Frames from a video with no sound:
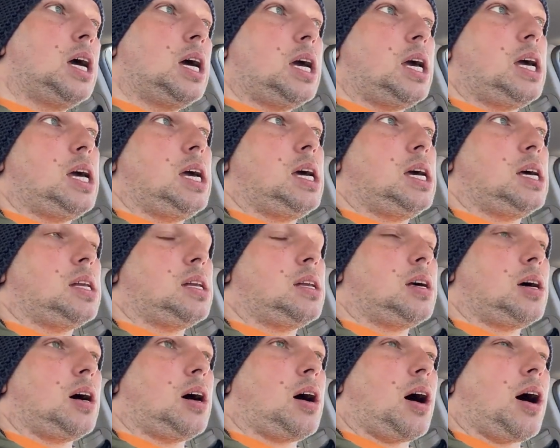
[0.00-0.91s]
And
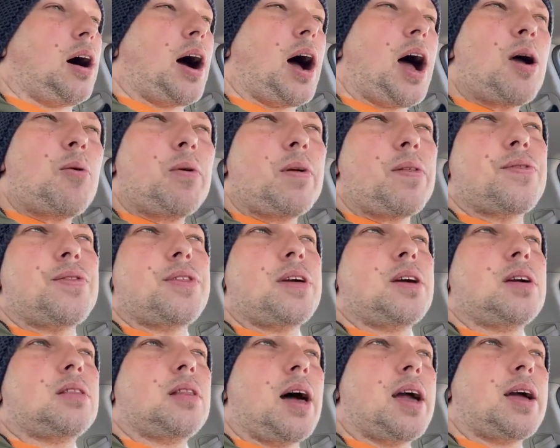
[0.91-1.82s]
I will
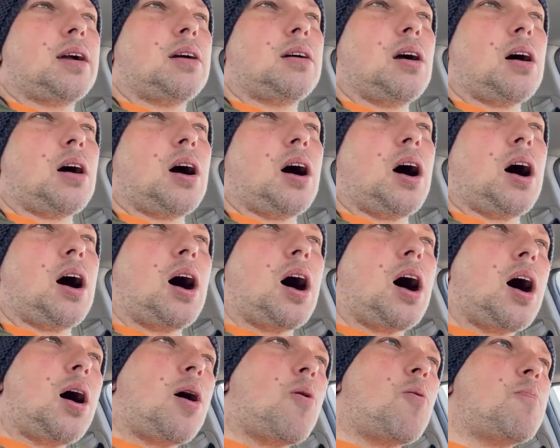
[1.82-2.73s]
think like
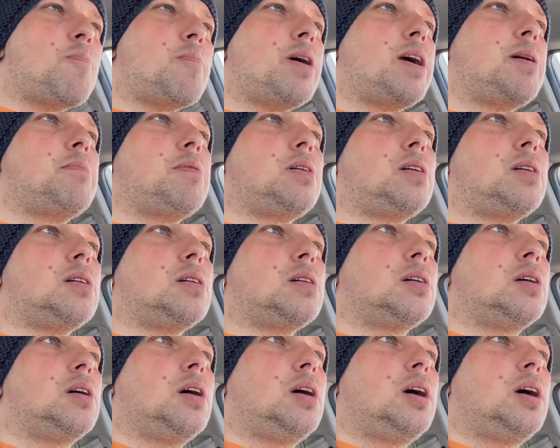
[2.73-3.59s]
how maybe